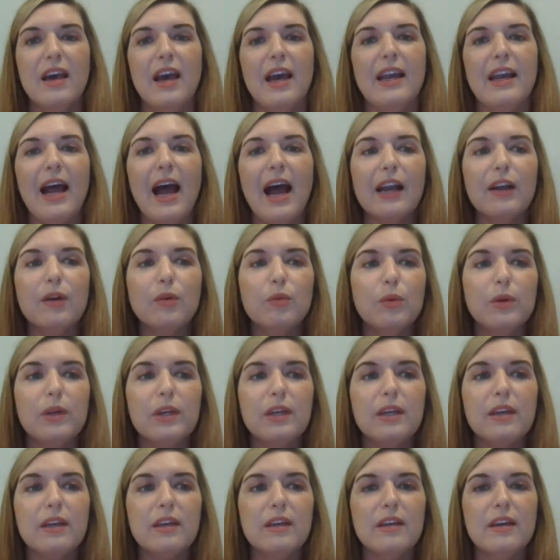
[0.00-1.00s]
And how do
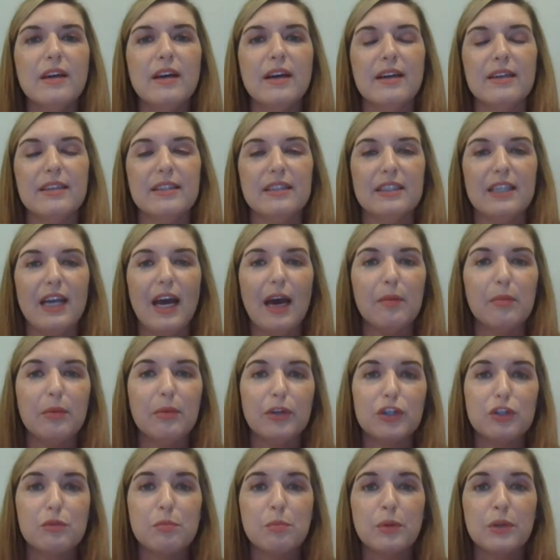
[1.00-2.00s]
we
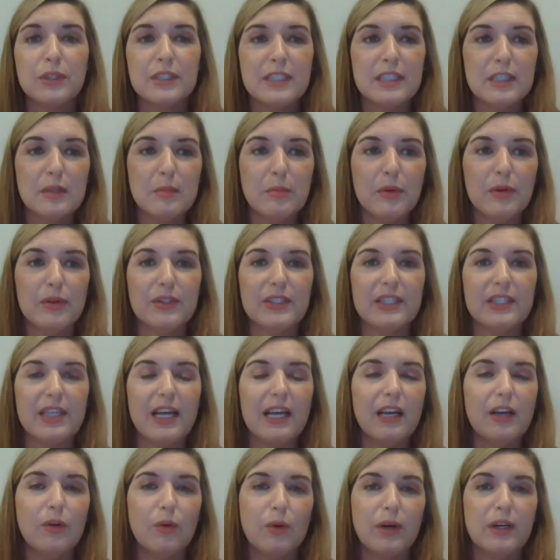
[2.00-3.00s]
establish principles that
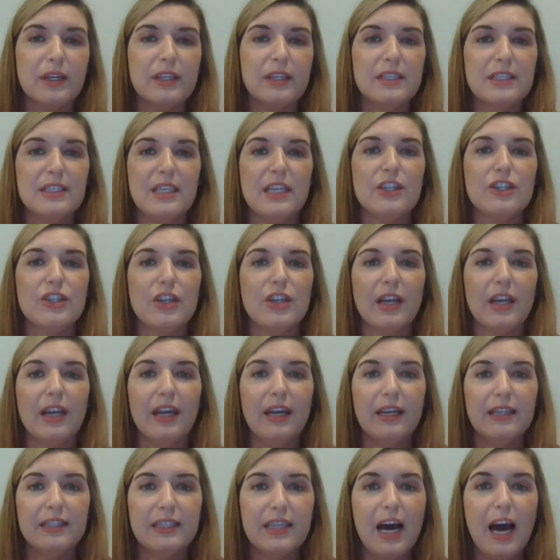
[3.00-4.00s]
an organization
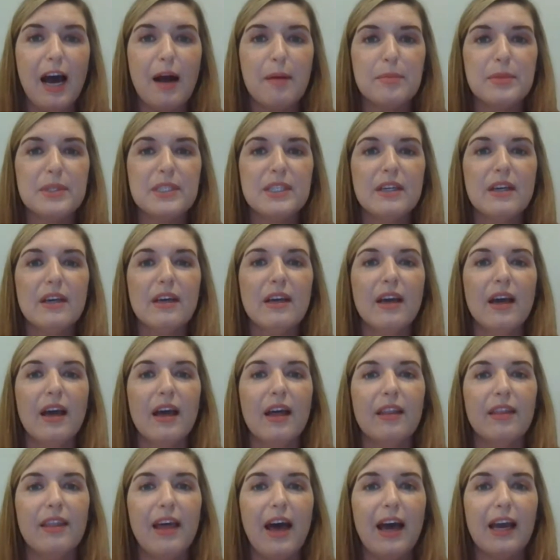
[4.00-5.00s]
can adopt
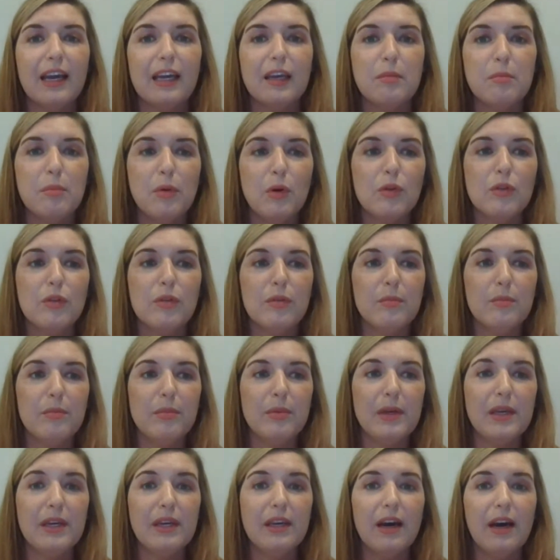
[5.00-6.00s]
that can both
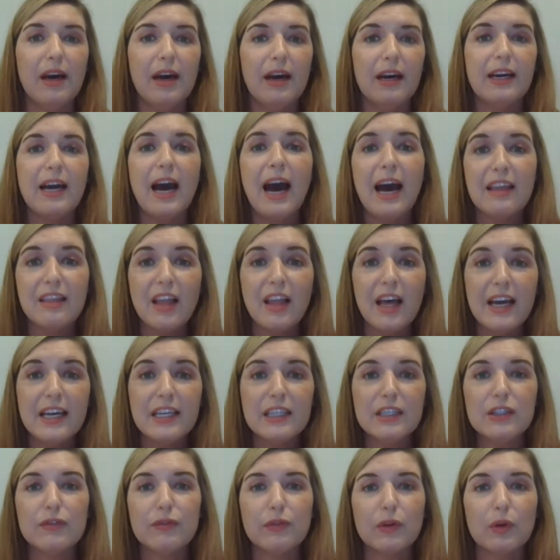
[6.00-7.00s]
be uh, guidelines